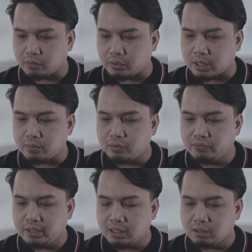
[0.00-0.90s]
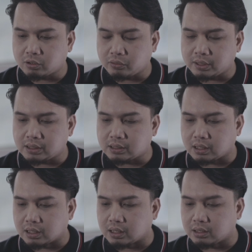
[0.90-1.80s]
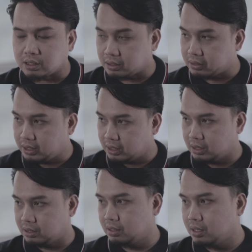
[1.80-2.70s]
we are moving towards the greener